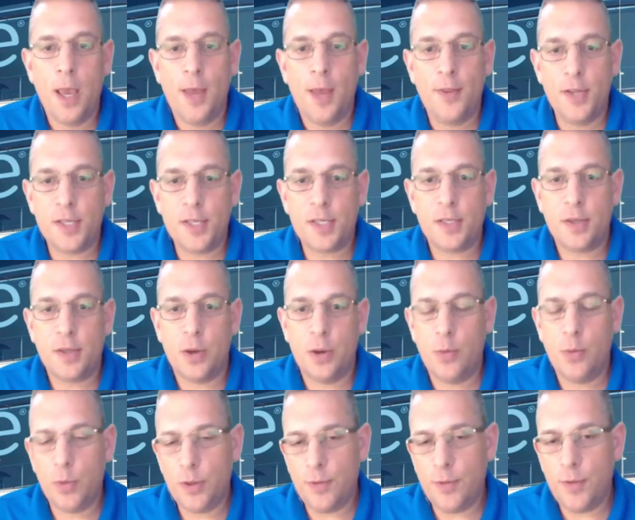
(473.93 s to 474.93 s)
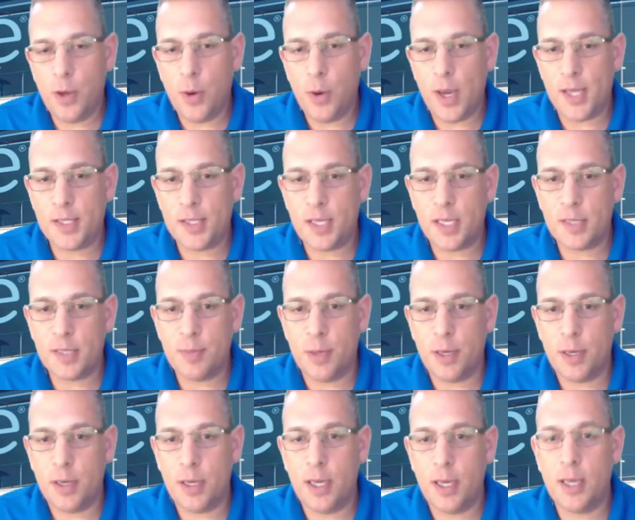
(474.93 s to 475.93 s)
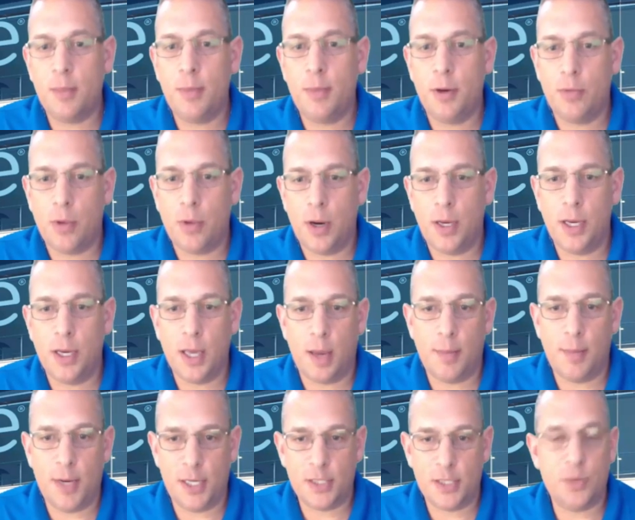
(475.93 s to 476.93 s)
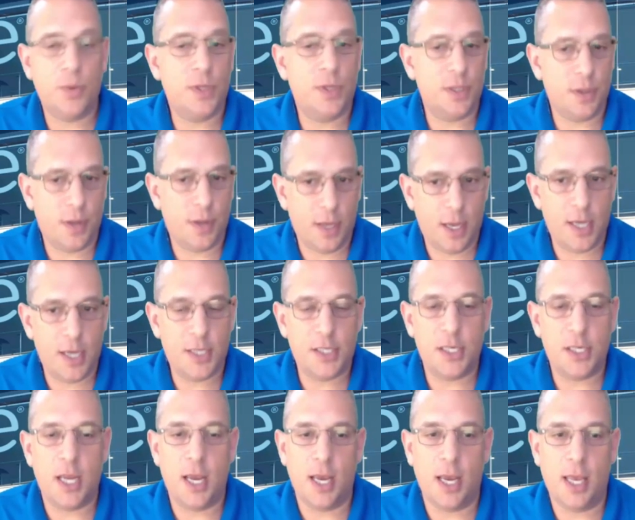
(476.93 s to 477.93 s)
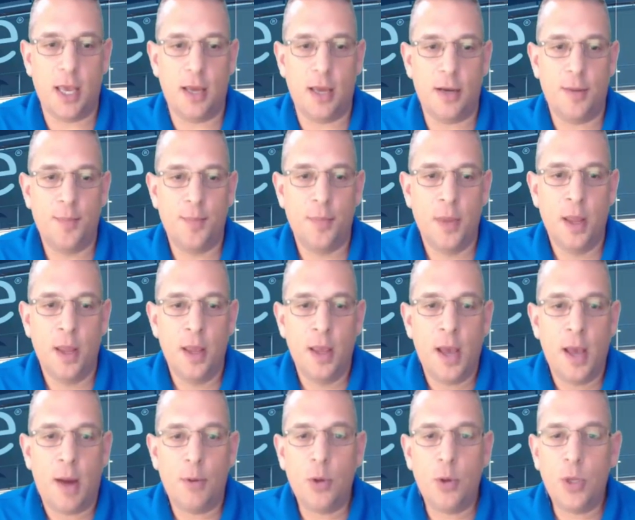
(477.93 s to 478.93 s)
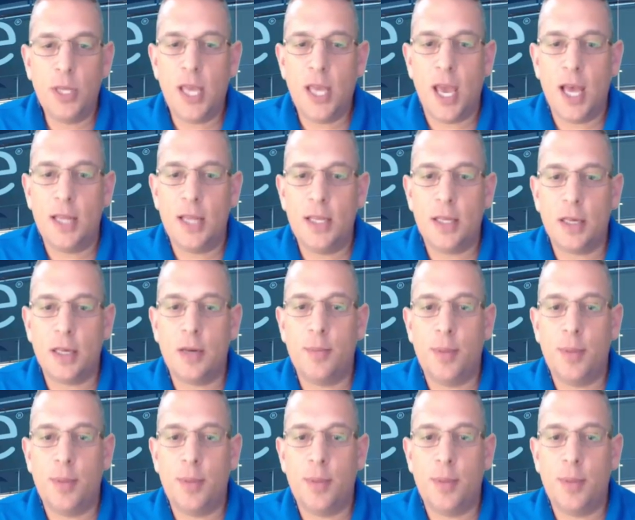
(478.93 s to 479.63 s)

And this, and with the V O A assessment, it can be run in combination with the H C A again. I would only add that the